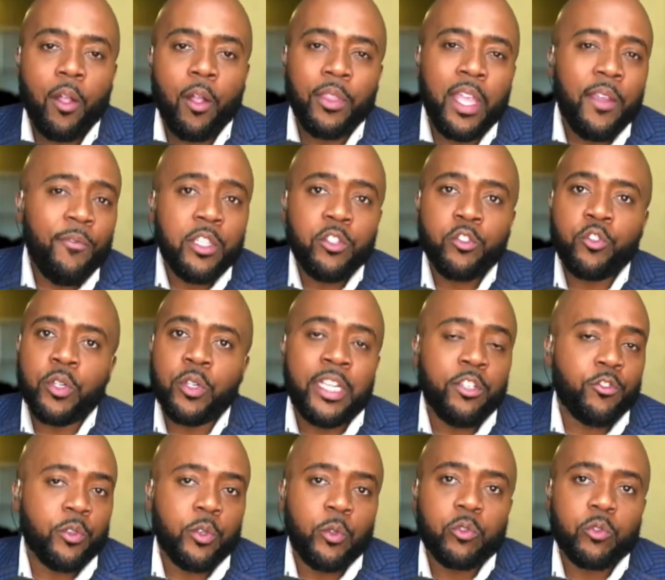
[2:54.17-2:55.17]
they've
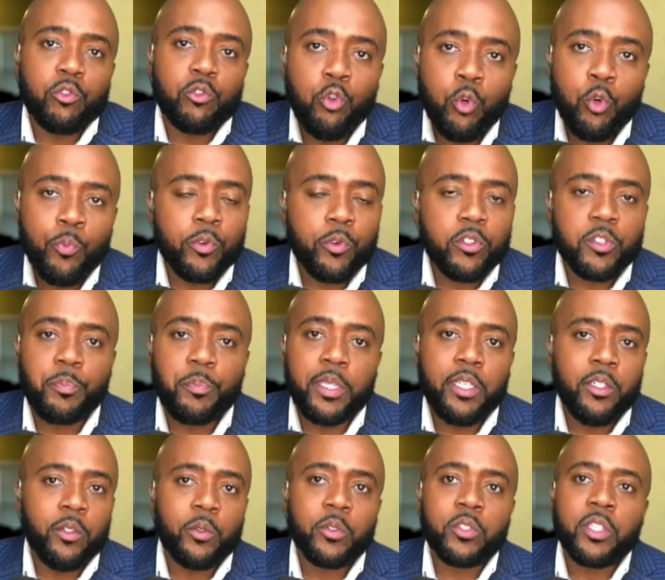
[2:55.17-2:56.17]
introduced numerous
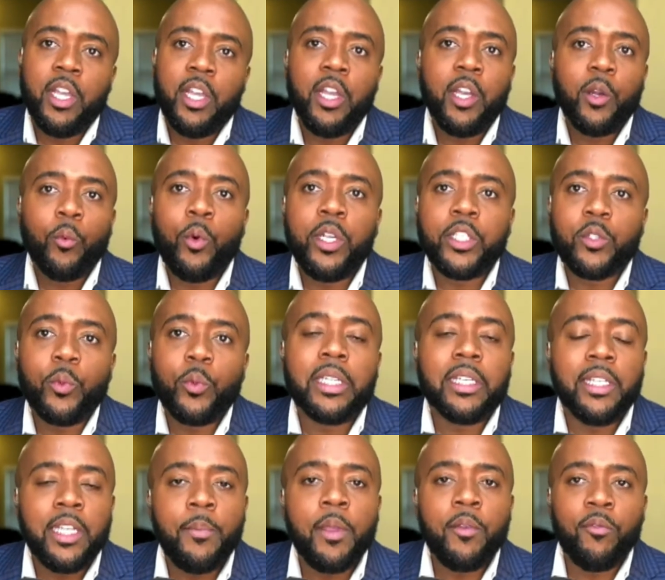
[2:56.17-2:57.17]
bills which would
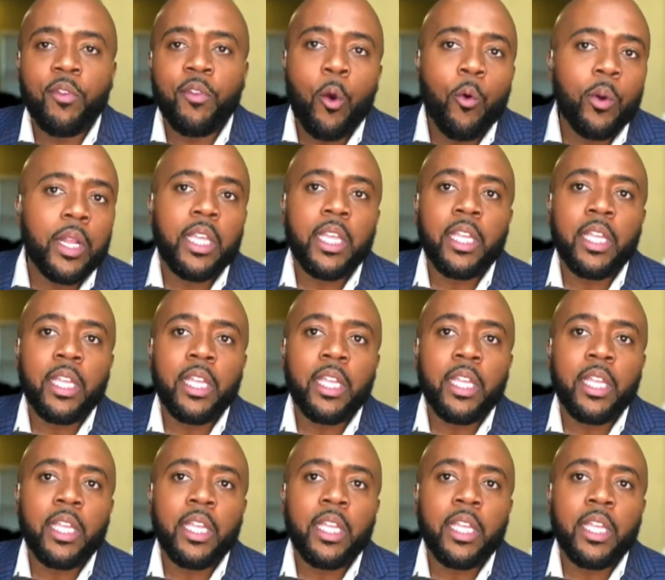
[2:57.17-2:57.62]
limit voting